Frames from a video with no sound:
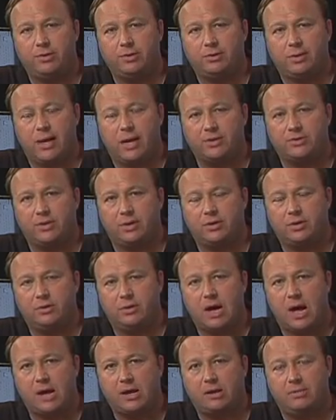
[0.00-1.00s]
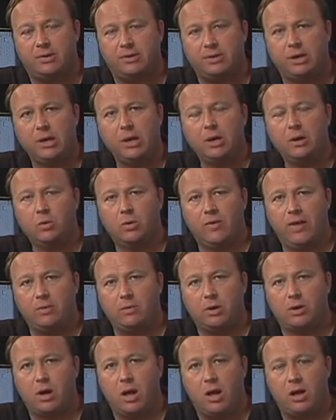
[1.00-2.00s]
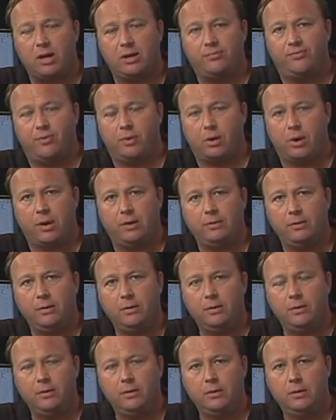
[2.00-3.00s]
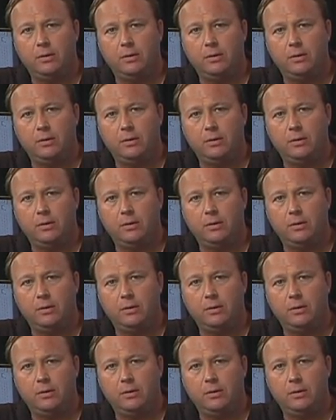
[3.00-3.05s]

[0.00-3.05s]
we have their 2002 documents where they were calling for it.